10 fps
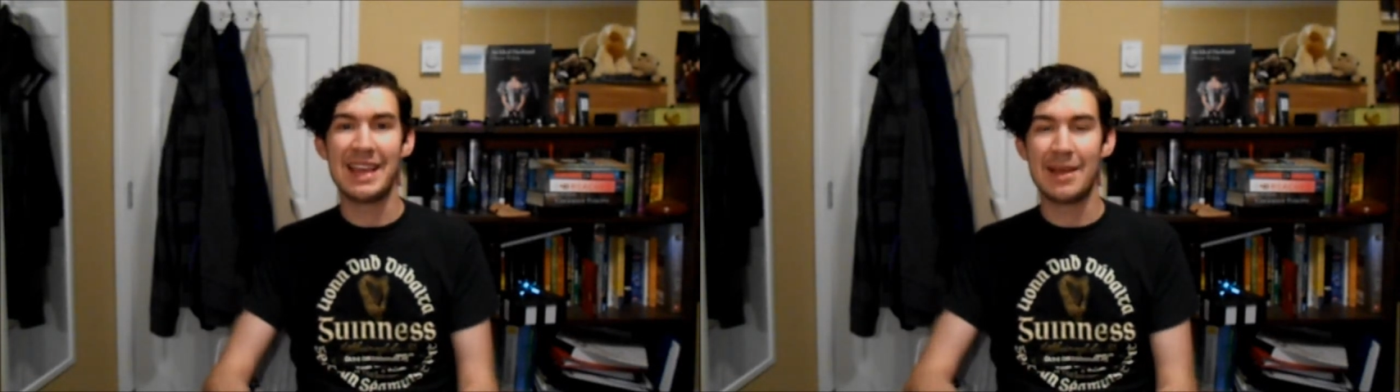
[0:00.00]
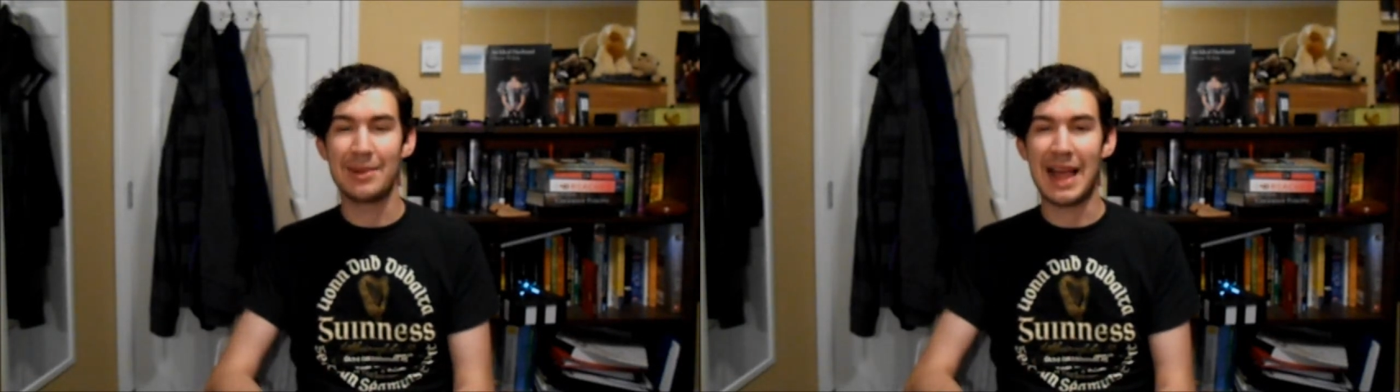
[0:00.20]

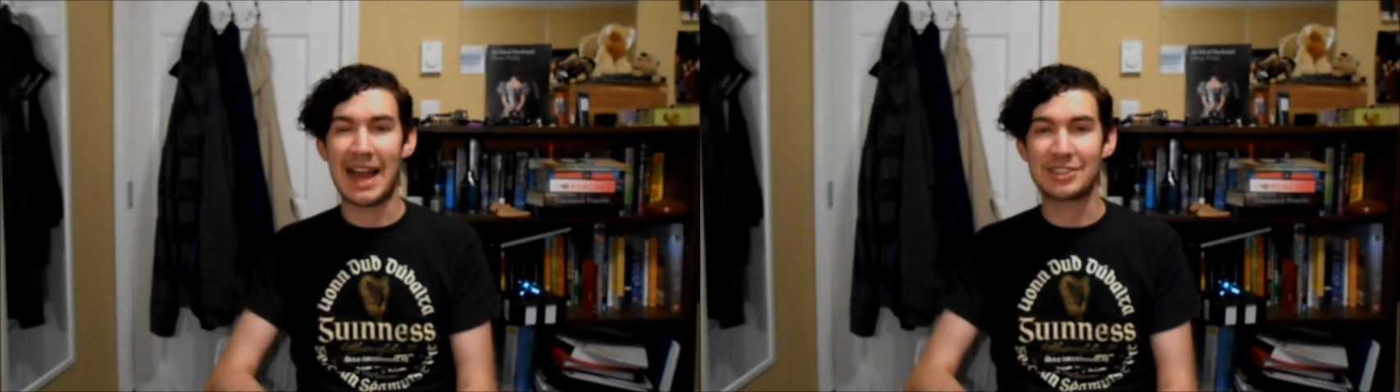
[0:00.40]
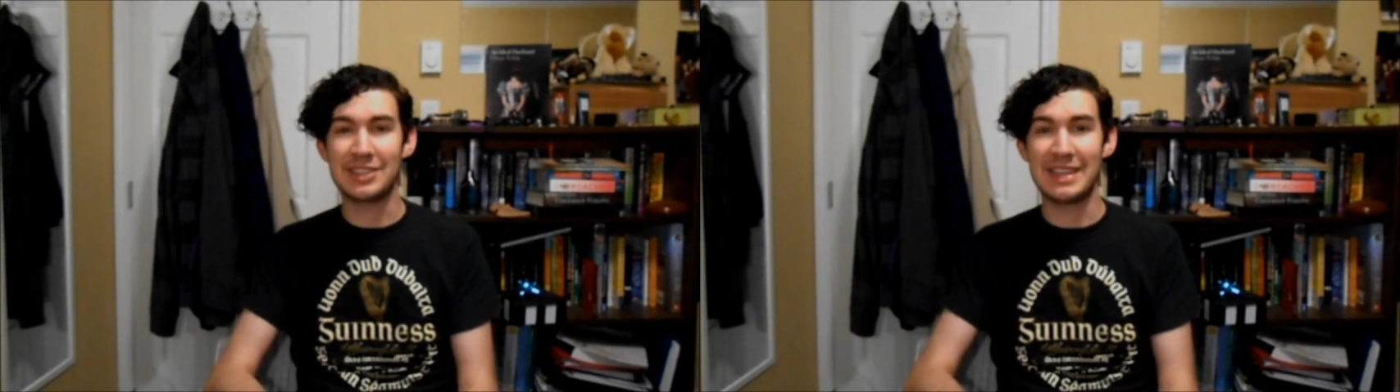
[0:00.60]
it will
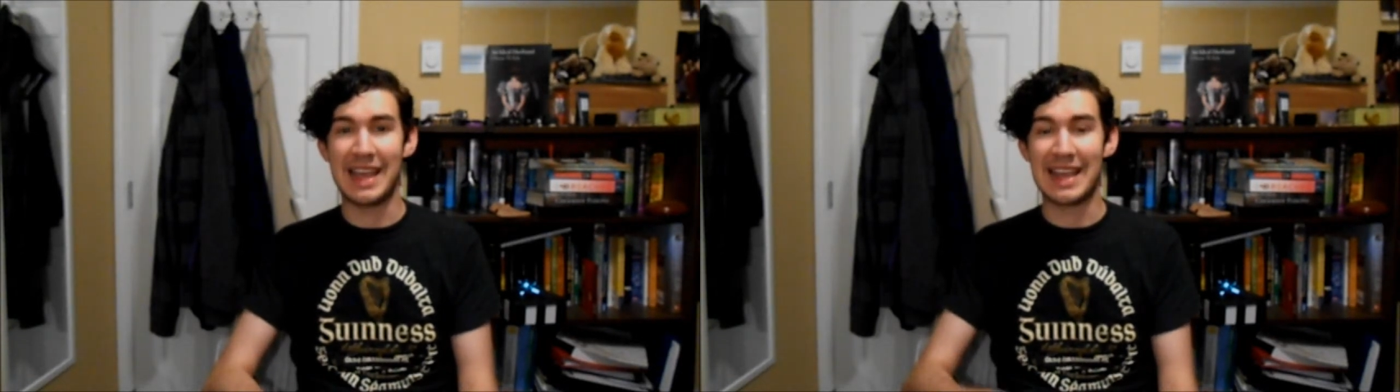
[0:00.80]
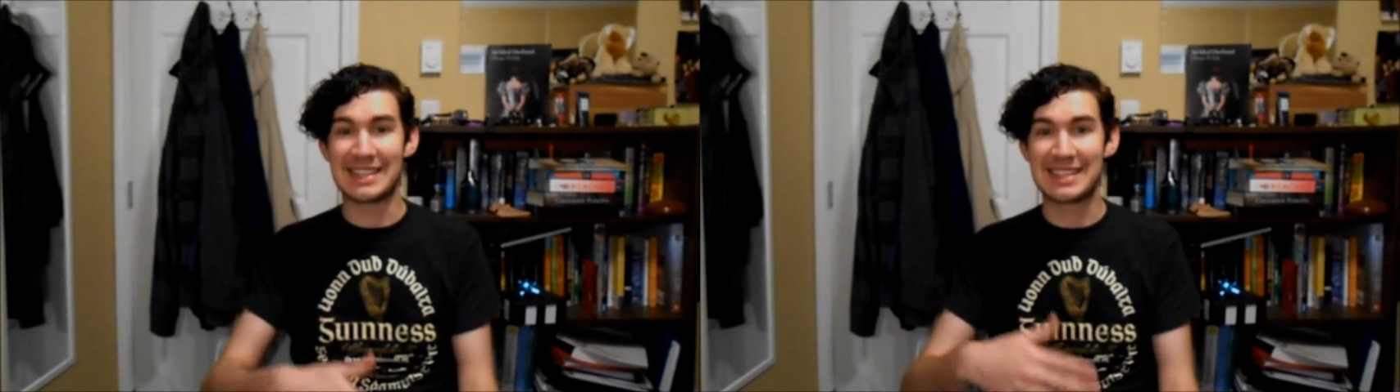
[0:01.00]
actually
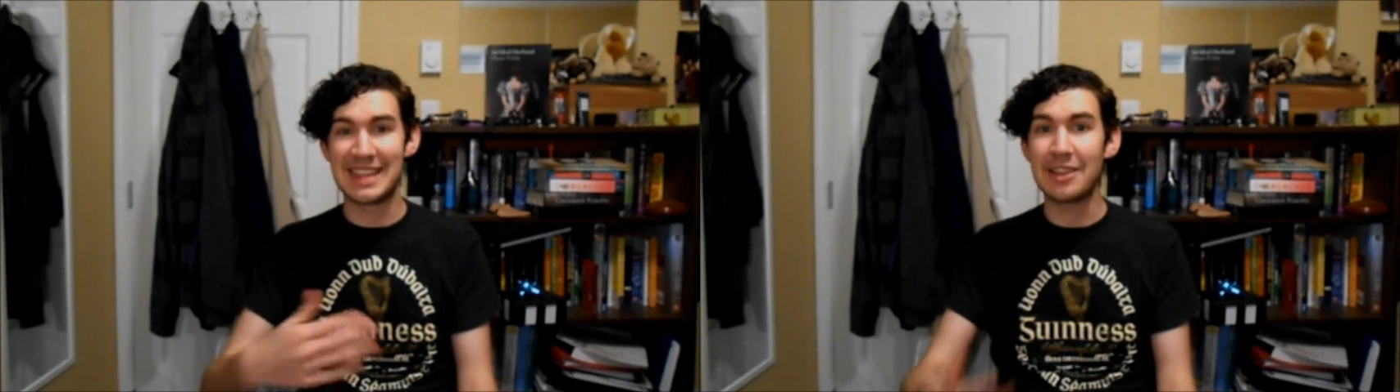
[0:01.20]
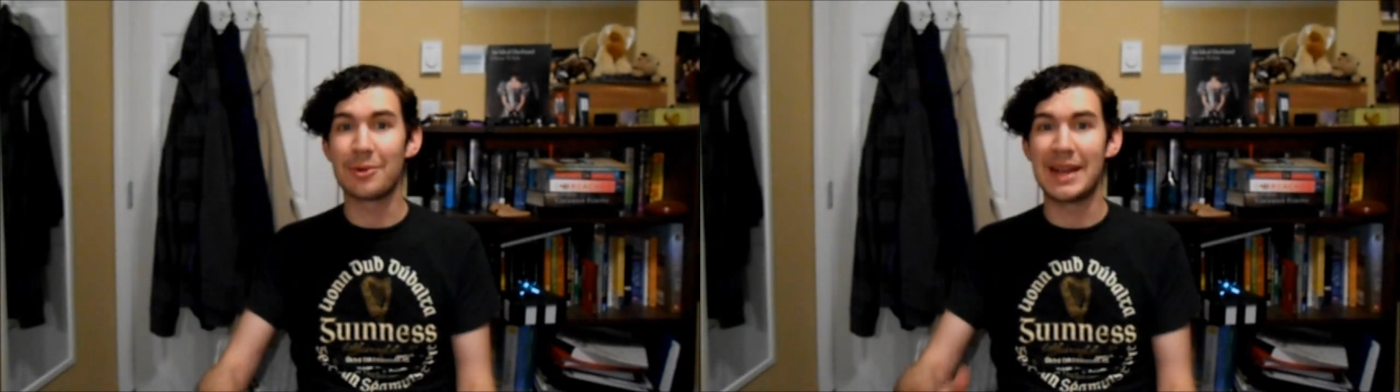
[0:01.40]

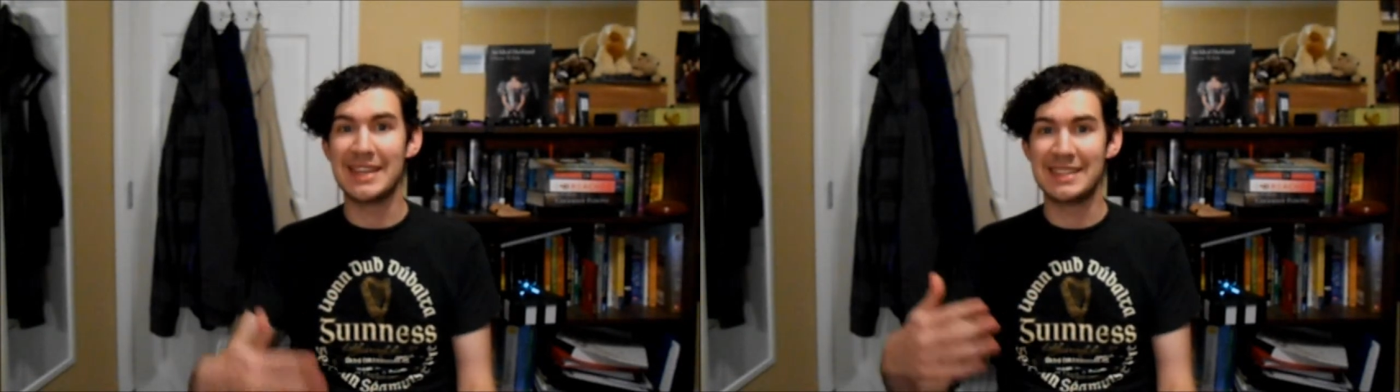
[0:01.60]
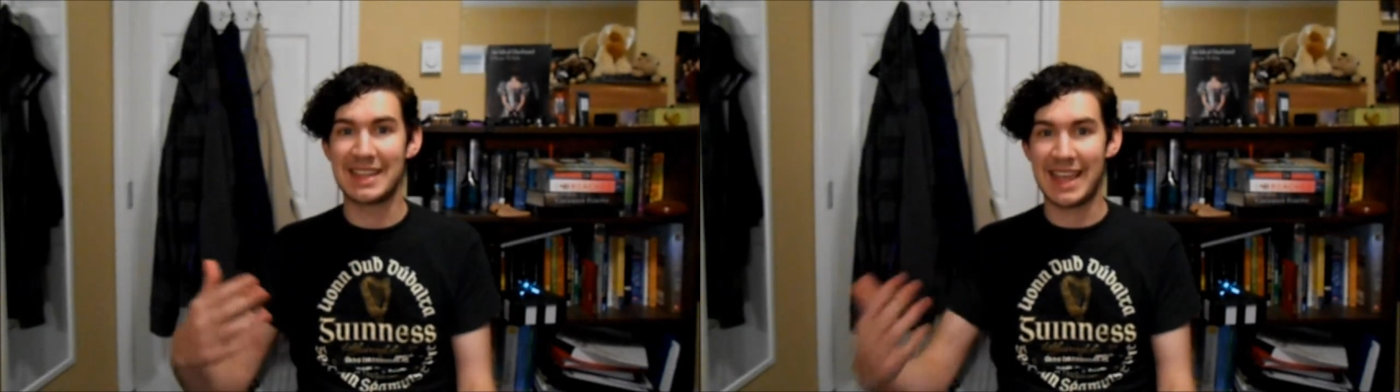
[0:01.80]

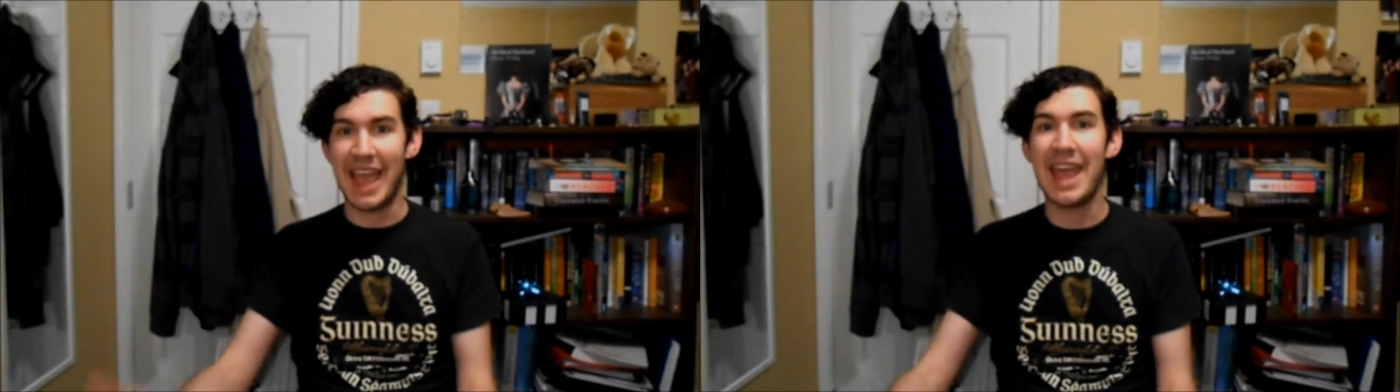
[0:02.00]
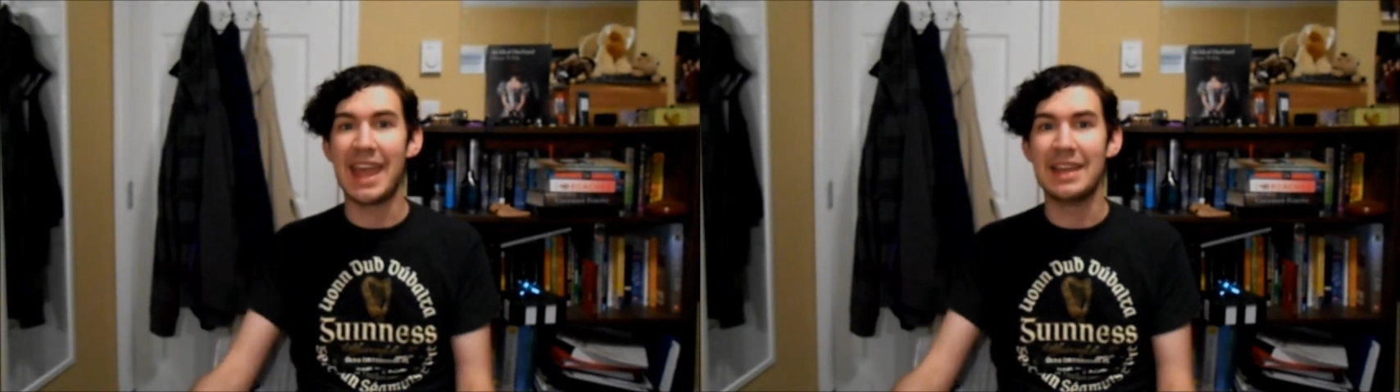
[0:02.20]
accelerate
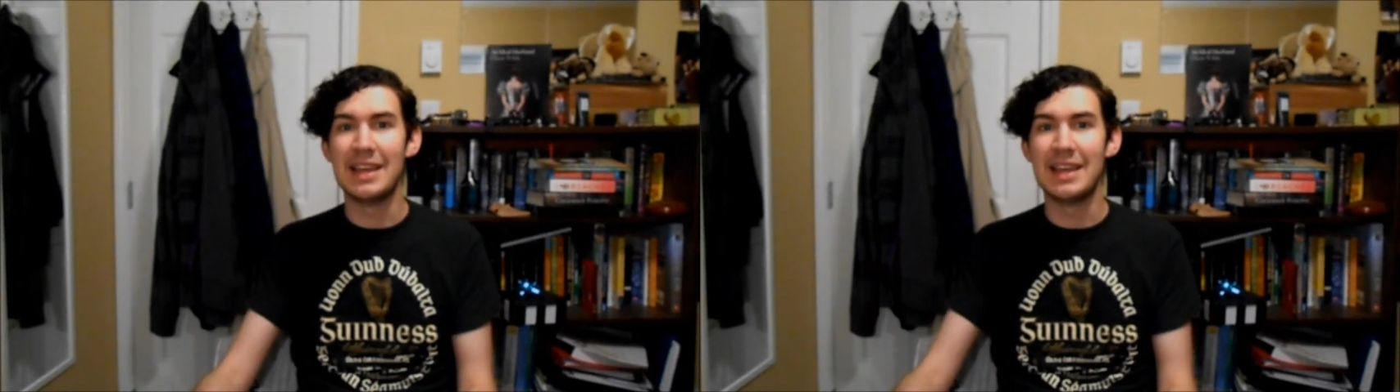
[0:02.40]
decay.